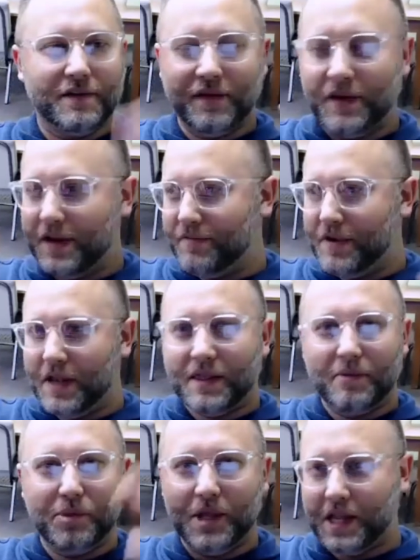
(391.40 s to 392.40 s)
the forgiveness, the
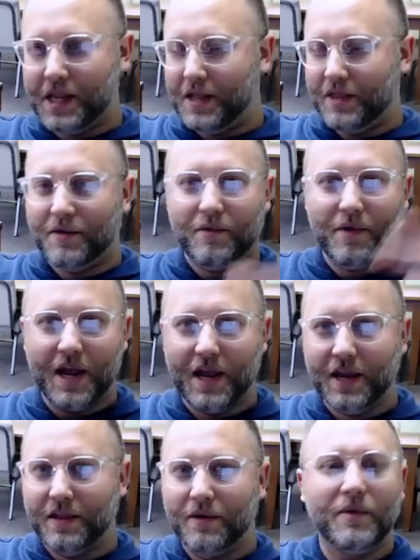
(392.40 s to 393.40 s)
blessing, the
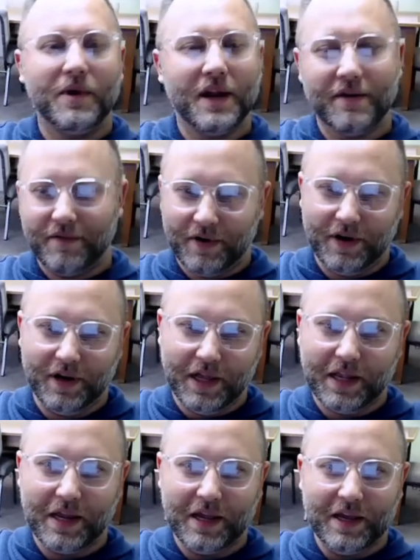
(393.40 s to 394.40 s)
rain, the whatever it is.